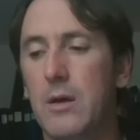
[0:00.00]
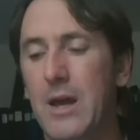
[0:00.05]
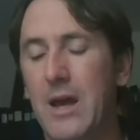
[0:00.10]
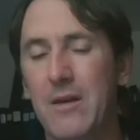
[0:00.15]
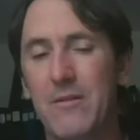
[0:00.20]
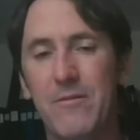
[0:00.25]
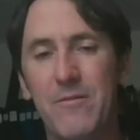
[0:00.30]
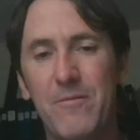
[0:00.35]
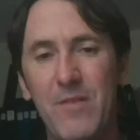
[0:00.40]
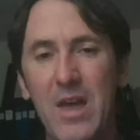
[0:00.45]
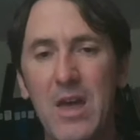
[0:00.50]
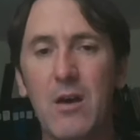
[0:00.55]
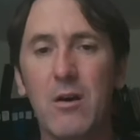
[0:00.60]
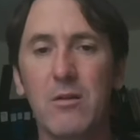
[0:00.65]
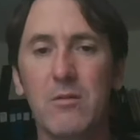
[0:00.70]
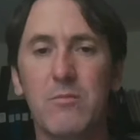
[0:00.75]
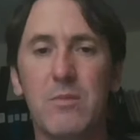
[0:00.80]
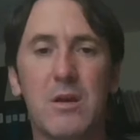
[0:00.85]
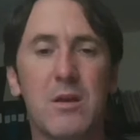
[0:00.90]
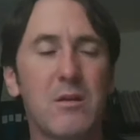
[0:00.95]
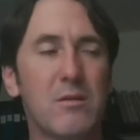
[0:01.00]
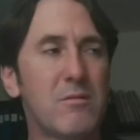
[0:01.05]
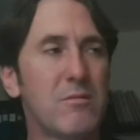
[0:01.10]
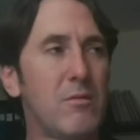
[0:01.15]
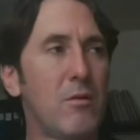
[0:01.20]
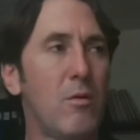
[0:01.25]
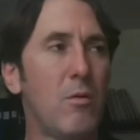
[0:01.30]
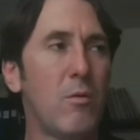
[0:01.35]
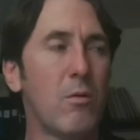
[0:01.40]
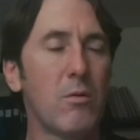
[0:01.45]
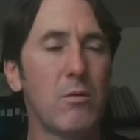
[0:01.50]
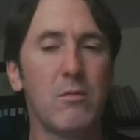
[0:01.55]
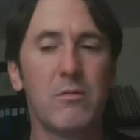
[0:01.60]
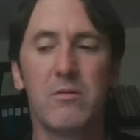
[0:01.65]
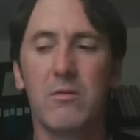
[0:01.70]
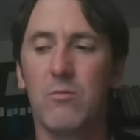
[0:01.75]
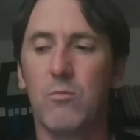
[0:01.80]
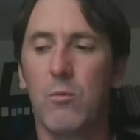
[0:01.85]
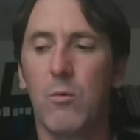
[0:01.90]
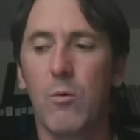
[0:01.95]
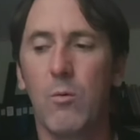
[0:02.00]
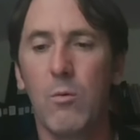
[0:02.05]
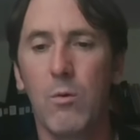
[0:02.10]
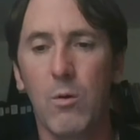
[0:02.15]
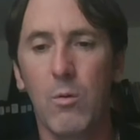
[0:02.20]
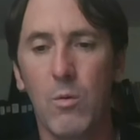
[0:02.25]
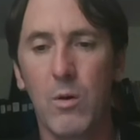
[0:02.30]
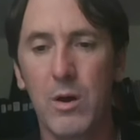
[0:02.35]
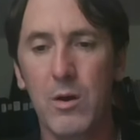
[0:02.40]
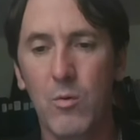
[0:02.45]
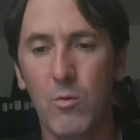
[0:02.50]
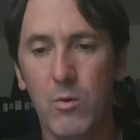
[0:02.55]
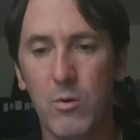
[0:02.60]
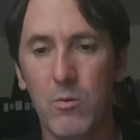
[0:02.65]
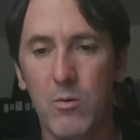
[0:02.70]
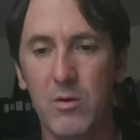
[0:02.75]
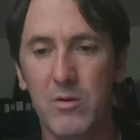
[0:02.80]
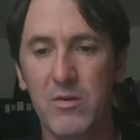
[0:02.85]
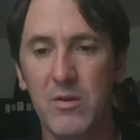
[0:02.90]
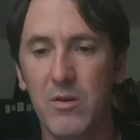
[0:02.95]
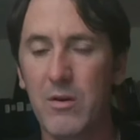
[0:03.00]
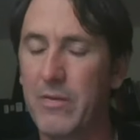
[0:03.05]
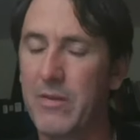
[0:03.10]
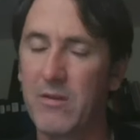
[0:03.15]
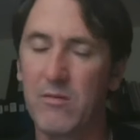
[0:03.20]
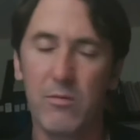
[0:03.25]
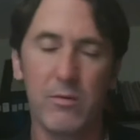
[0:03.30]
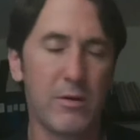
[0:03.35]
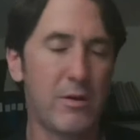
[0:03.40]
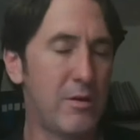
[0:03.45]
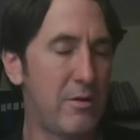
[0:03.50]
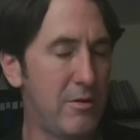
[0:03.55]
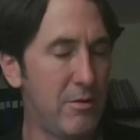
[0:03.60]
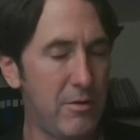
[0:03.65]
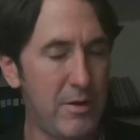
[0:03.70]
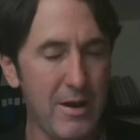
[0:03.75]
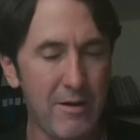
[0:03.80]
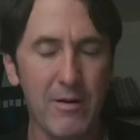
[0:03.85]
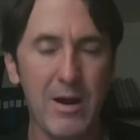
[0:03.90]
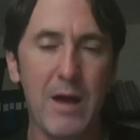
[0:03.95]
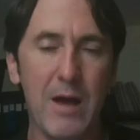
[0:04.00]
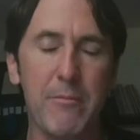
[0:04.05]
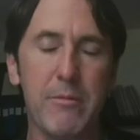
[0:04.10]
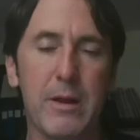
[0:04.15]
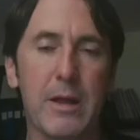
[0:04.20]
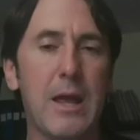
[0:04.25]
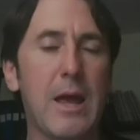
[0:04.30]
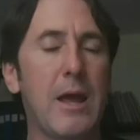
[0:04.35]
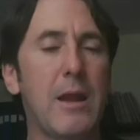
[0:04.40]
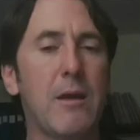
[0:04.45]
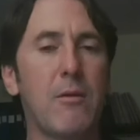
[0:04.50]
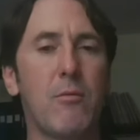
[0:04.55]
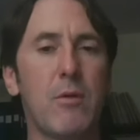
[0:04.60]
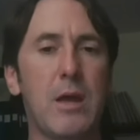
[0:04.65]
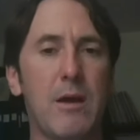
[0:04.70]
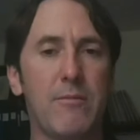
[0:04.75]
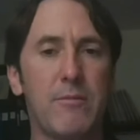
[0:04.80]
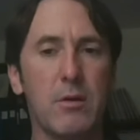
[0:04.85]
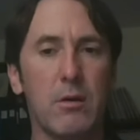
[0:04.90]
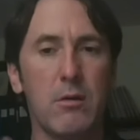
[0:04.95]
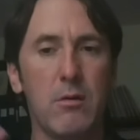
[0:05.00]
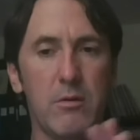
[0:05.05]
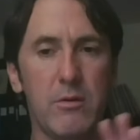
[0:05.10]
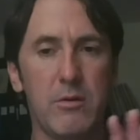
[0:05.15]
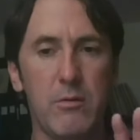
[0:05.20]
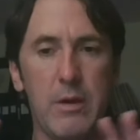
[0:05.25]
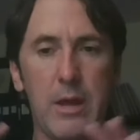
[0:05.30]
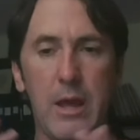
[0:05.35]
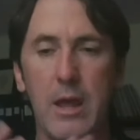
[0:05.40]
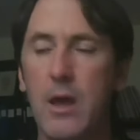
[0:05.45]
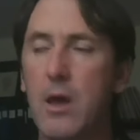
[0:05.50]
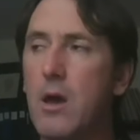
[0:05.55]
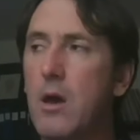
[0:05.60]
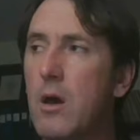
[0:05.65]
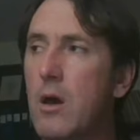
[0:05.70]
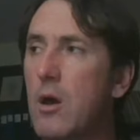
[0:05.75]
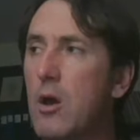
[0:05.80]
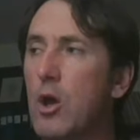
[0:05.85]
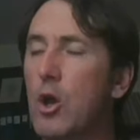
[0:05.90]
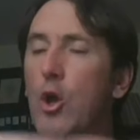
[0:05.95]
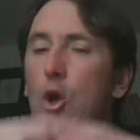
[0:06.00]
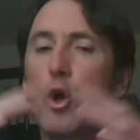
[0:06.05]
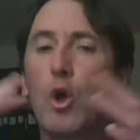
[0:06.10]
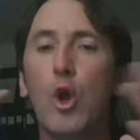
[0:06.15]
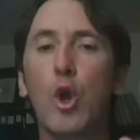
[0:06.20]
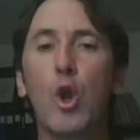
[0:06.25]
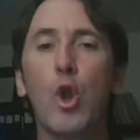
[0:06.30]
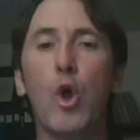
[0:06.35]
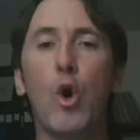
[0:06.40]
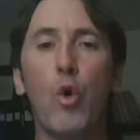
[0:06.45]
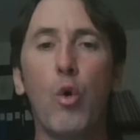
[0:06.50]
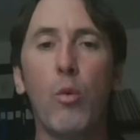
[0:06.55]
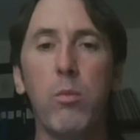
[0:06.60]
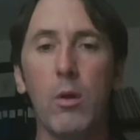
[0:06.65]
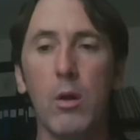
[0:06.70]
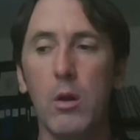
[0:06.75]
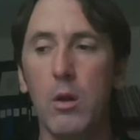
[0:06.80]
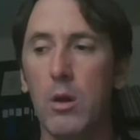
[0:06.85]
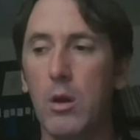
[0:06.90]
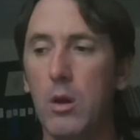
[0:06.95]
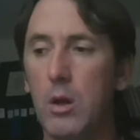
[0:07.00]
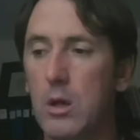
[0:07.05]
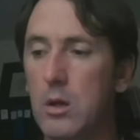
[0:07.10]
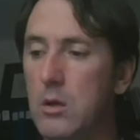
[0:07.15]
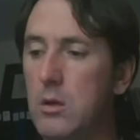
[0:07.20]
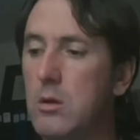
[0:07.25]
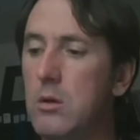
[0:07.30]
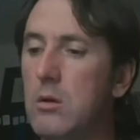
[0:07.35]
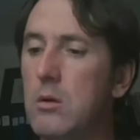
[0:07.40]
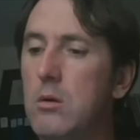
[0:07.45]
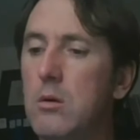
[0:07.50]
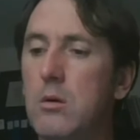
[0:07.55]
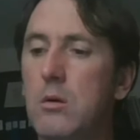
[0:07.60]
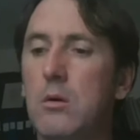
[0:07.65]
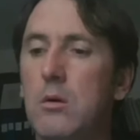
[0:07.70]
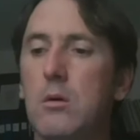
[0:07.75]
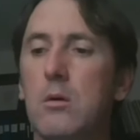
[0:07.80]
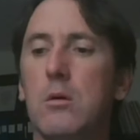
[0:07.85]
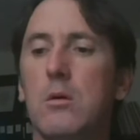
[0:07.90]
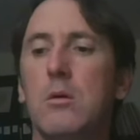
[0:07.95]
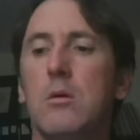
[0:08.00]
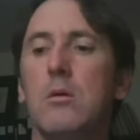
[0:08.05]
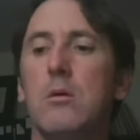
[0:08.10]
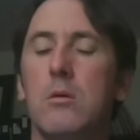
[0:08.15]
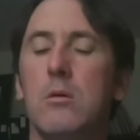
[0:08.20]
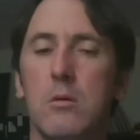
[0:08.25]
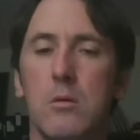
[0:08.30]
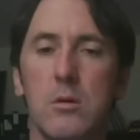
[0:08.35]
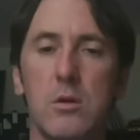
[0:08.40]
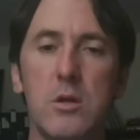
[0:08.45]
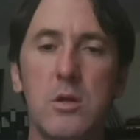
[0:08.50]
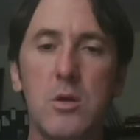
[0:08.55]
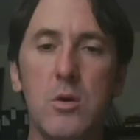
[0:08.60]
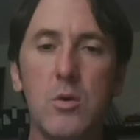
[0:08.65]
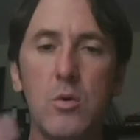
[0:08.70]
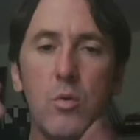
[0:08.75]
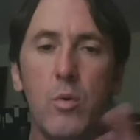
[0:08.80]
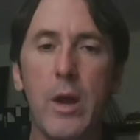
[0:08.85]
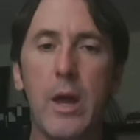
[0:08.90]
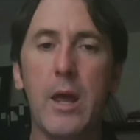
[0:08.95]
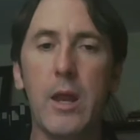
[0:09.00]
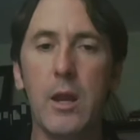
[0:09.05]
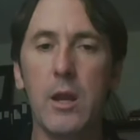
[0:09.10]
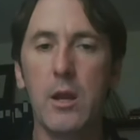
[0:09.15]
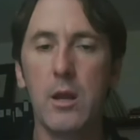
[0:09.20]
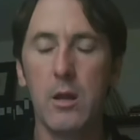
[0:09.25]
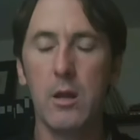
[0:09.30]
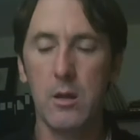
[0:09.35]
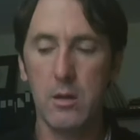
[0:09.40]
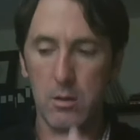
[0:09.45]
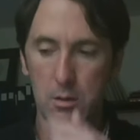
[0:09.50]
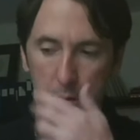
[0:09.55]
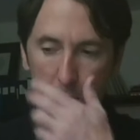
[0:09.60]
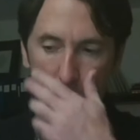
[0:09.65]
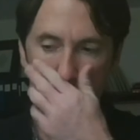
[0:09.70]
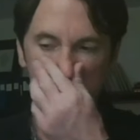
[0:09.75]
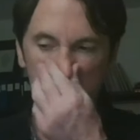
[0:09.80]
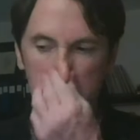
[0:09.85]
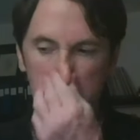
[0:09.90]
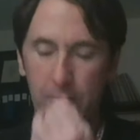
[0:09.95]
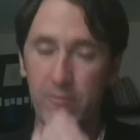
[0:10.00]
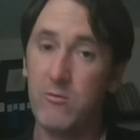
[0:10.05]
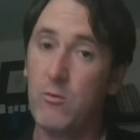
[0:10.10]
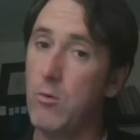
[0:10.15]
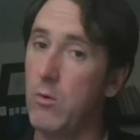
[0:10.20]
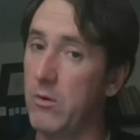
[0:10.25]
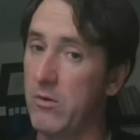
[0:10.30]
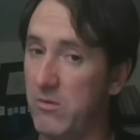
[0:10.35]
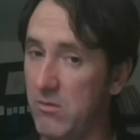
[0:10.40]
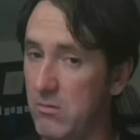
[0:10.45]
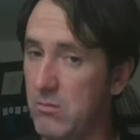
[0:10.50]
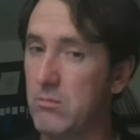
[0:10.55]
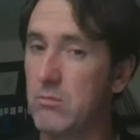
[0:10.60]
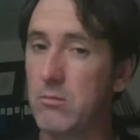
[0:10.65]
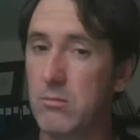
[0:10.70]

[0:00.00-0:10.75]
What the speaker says: had failed because of the horrors of World War I and World War II, and this would never happen again, and we have to go to a global UN, of course,